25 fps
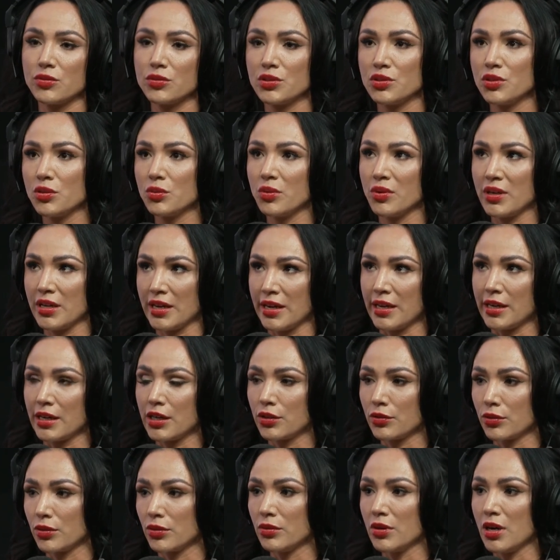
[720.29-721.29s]
was the way I
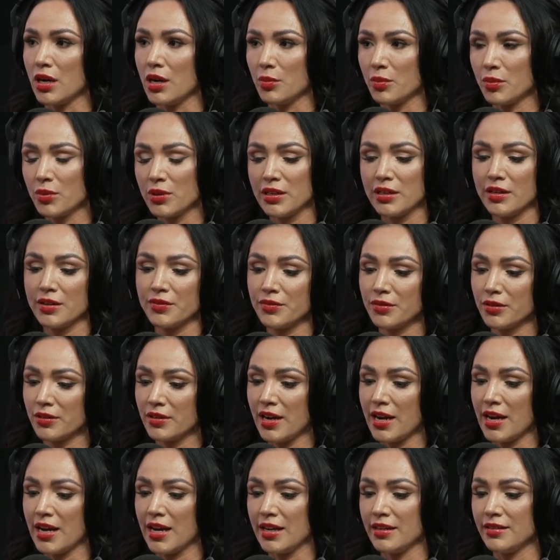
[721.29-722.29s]
grew up. We never
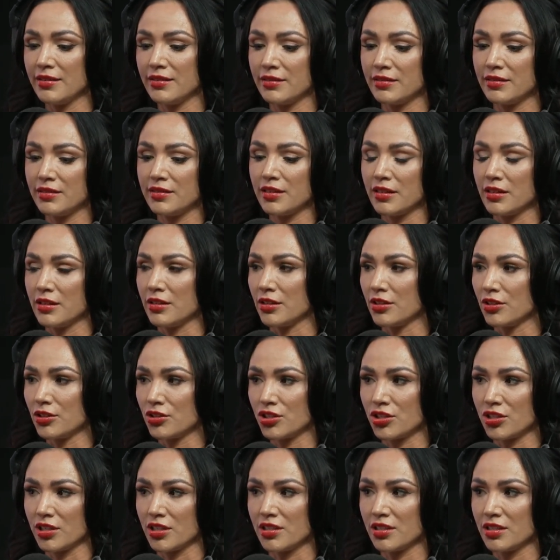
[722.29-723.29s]
had dinner,
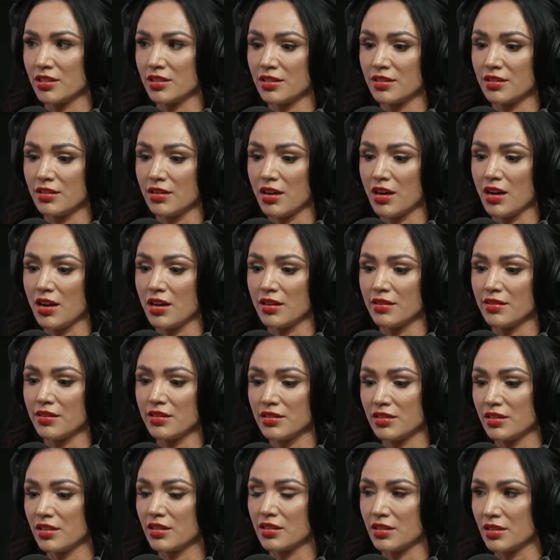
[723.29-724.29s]
just the
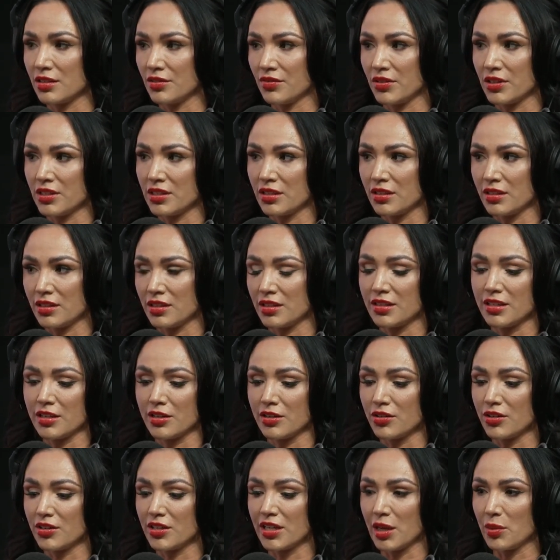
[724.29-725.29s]
six of us at the
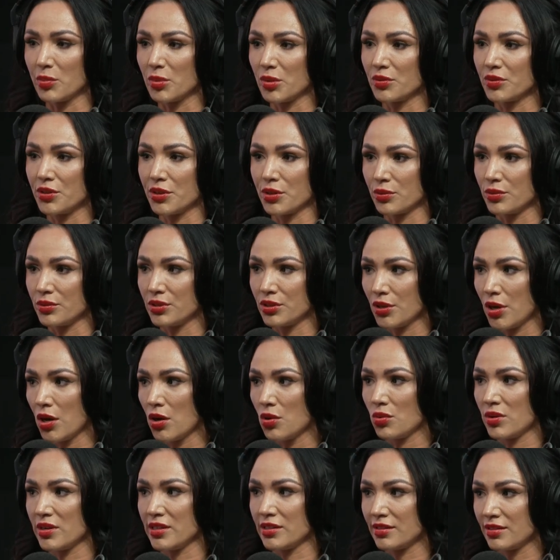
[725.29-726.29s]
dinner table. There was
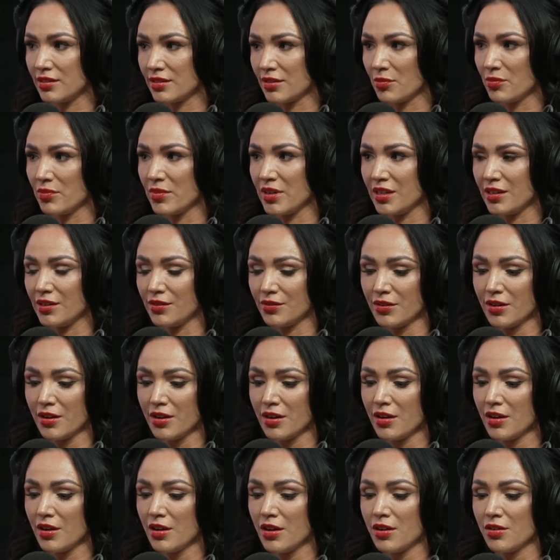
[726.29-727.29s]
always somebody
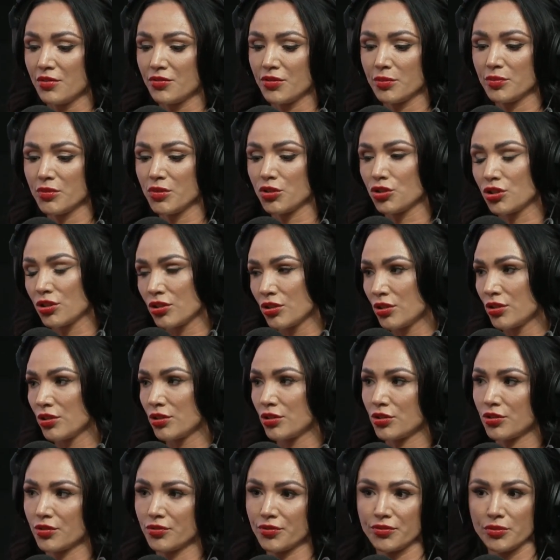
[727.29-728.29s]
from the
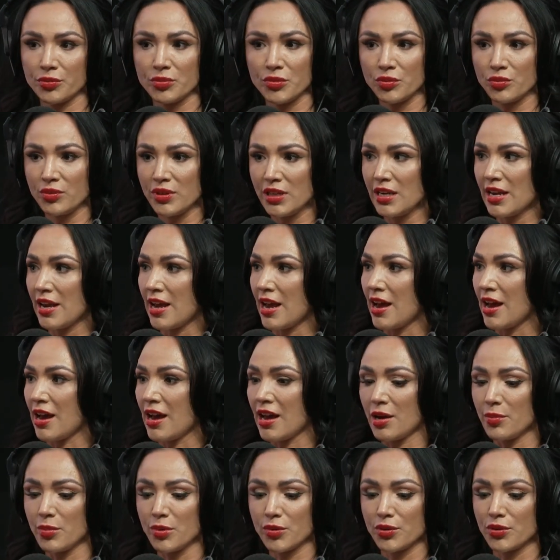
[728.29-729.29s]
church or from the
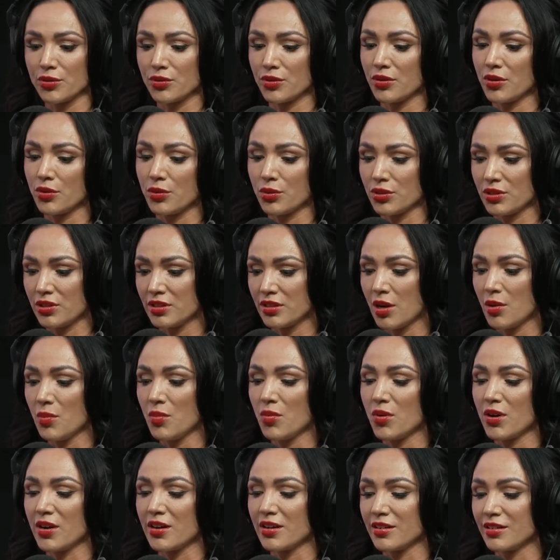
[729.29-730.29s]
rehab or
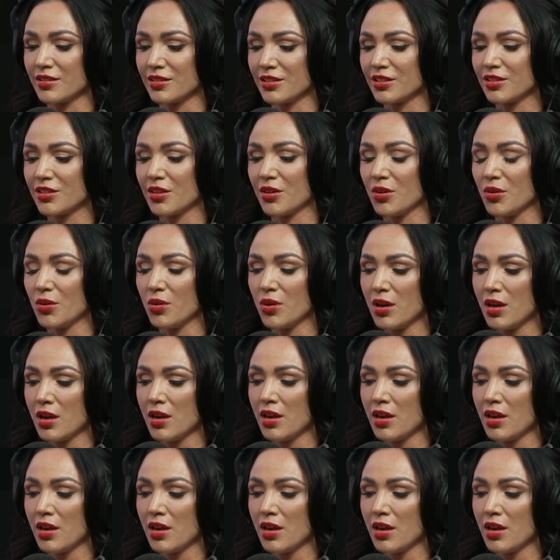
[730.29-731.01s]
somewhere. And so